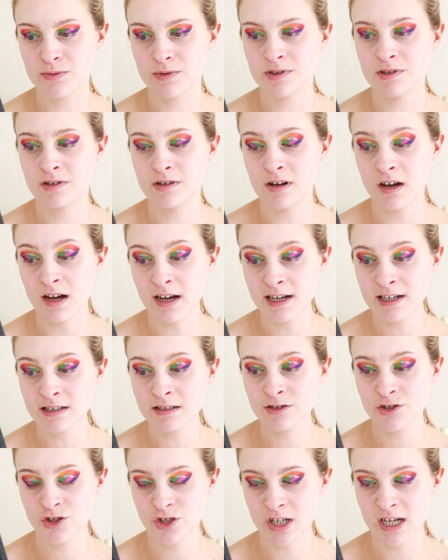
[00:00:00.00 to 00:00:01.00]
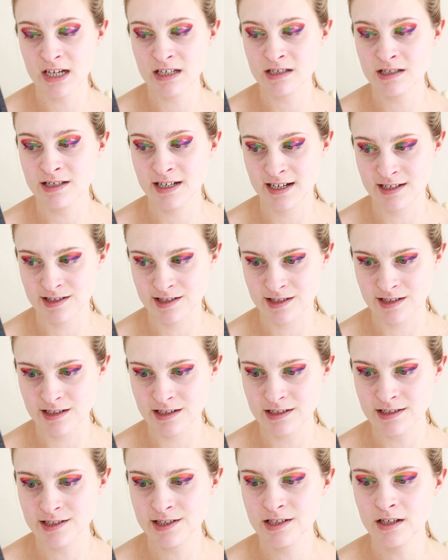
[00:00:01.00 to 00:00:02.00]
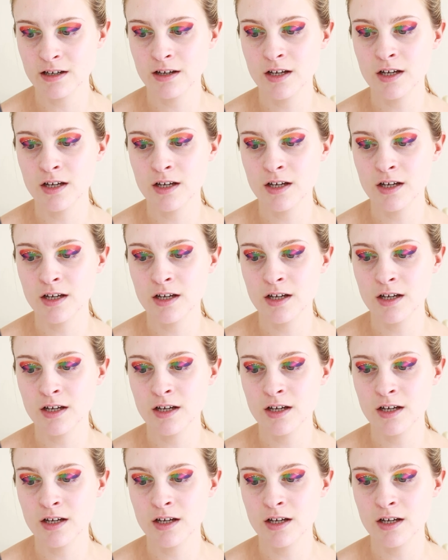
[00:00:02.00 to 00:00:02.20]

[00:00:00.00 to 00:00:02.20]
with 9 shade intensities,